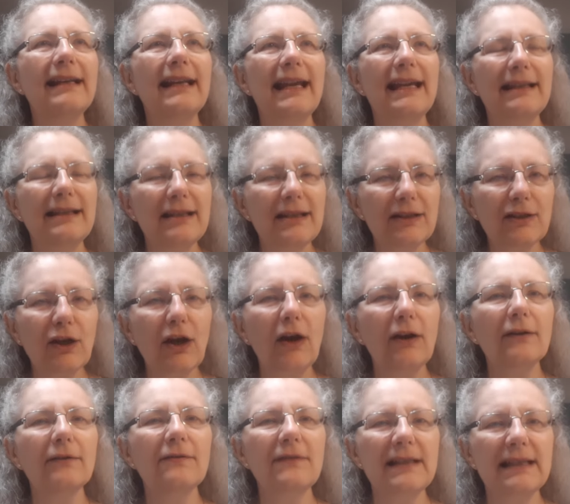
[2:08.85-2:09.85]
and
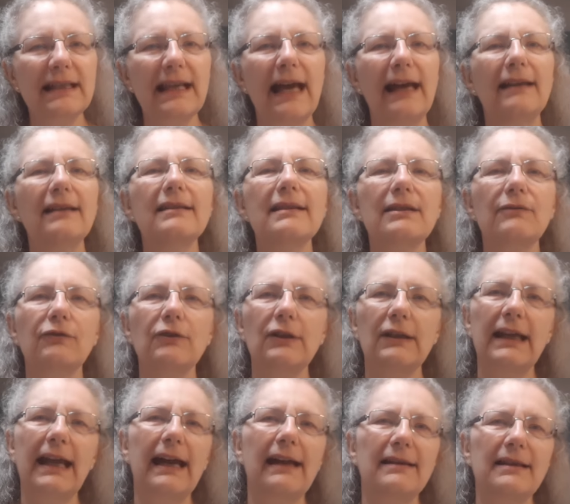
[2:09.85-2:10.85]
scarf sets for
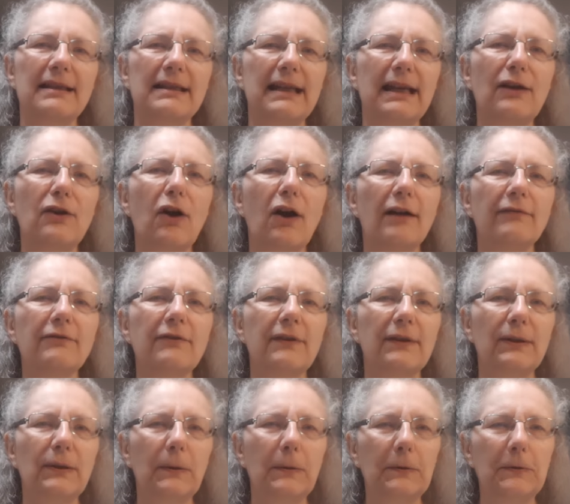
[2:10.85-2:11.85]
casting off the
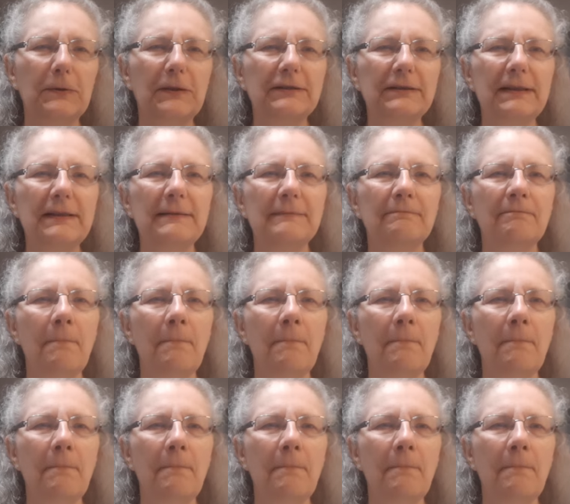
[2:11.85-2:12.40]
cold.